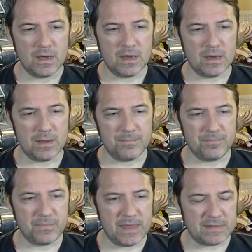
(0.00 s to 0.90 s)
Um,
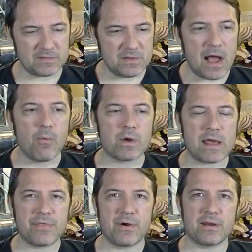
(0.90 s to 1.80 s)
and it's not what
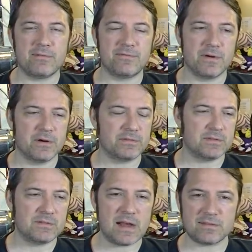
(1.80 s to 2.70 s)
I thought at first.
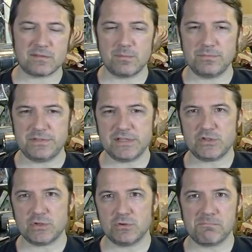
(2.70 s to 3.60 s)
It's not some
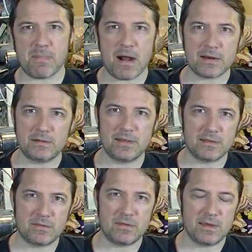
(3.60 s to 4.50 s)
digital
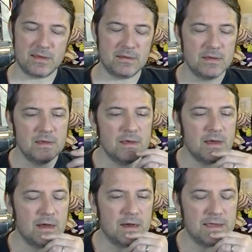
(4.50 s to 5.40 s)
modeling thing.
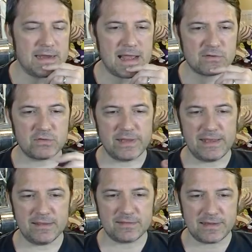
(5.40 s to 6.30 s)
Uh, it
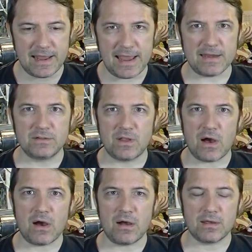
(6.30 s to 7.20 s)
actually is an
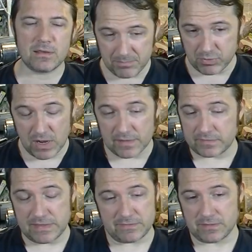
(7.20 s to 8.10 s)
analog
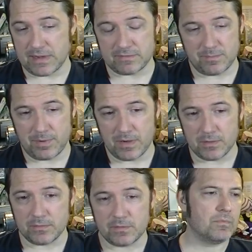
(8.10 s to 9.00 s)
processor, I
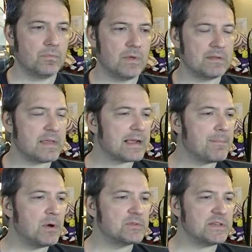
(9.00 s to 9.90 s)
suppose. It's like a
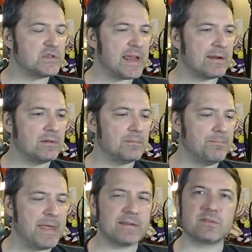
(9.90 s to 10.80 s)
multi-channel
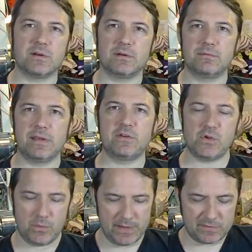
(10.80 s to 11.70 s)
mixer that
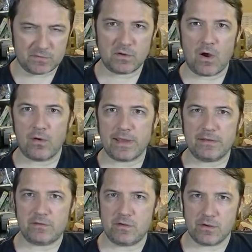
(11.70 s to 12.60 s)
you install
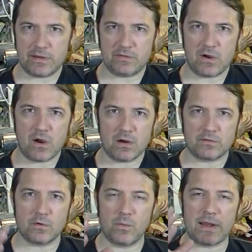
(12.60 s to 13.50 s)
into your guitar.
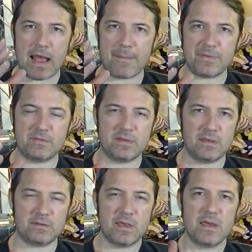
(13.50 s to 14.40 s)
So what happens
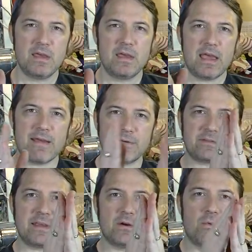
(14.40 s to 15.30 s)
is every
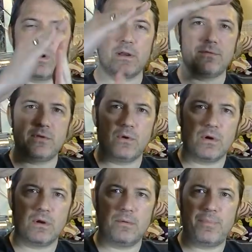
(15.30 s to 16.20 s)
single one of
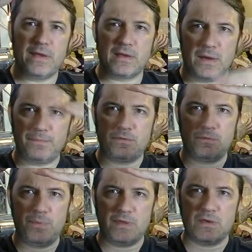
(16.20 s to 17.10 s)
your pickups
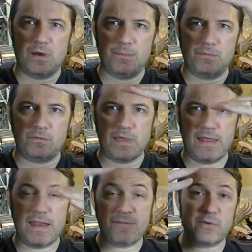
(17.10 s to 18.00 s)
becomes,
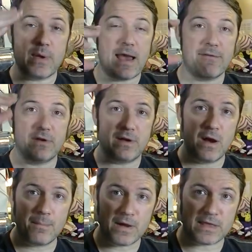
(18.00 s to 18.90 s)
and if you have a
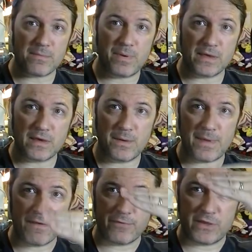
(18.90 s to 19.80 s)
humbucking
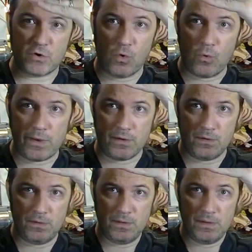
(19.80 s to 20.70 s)
pickup, every
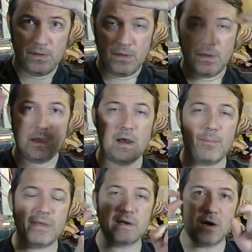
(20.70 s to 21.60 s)
coil
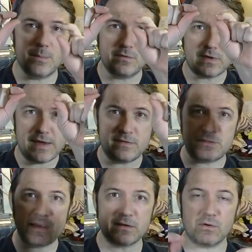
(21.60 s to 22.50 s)
uh, becomes a
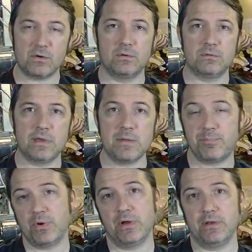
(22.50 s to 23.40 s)
signal
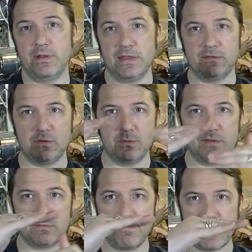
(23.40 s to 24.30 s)
input into
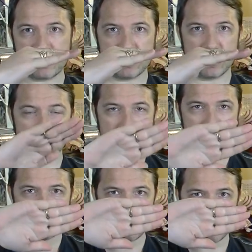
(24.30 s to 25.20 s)
this mixer.
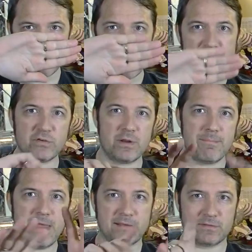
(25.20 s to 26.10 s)
Okay, so you imagine a
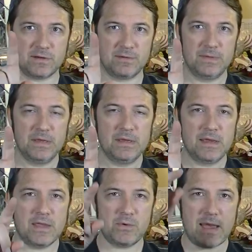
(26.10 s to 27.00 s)
mixer
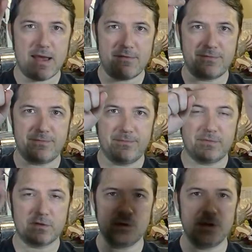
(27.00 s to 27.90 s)
and you have
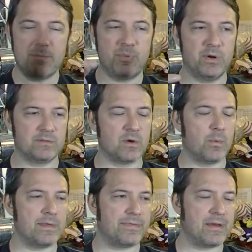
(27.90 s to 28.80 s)
certain inputs. So
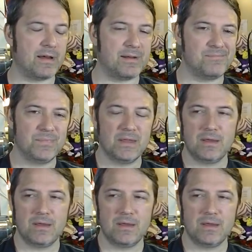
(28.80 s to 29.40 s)
with, um,